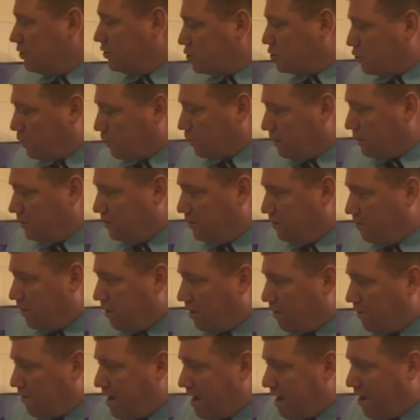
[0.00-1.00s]
Shorten
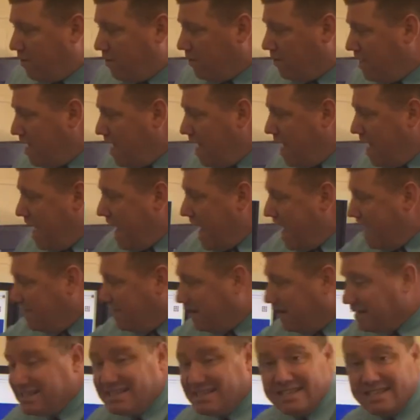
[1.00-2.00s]
URL,
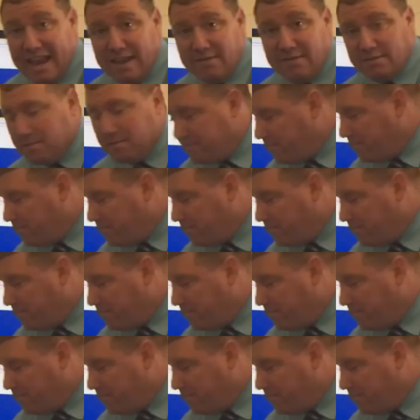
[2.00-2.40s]
and then it saves them